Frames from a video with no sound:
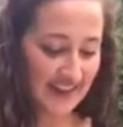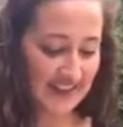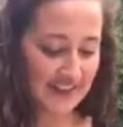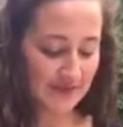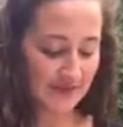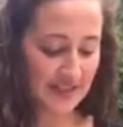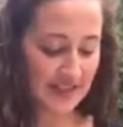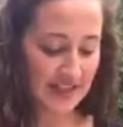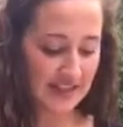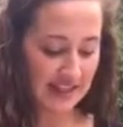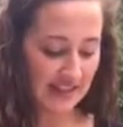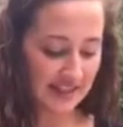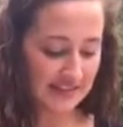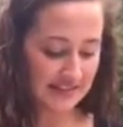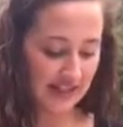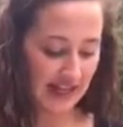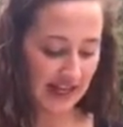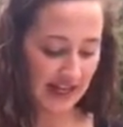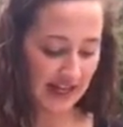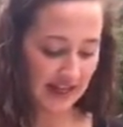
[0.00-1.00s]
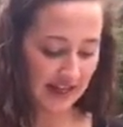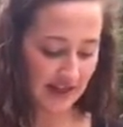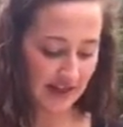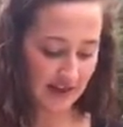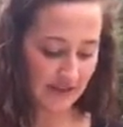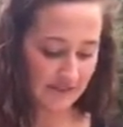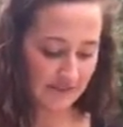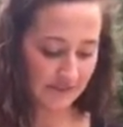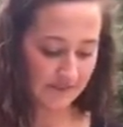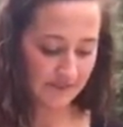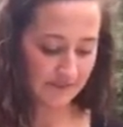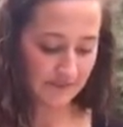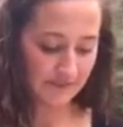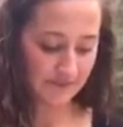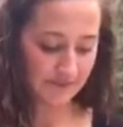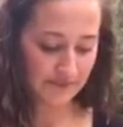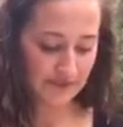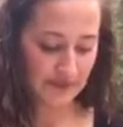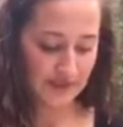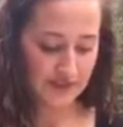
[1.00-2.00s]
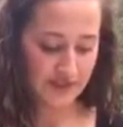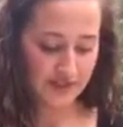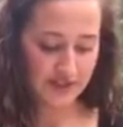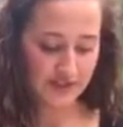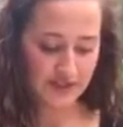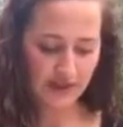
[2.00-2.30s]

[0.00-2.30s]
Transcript: some of the things that I just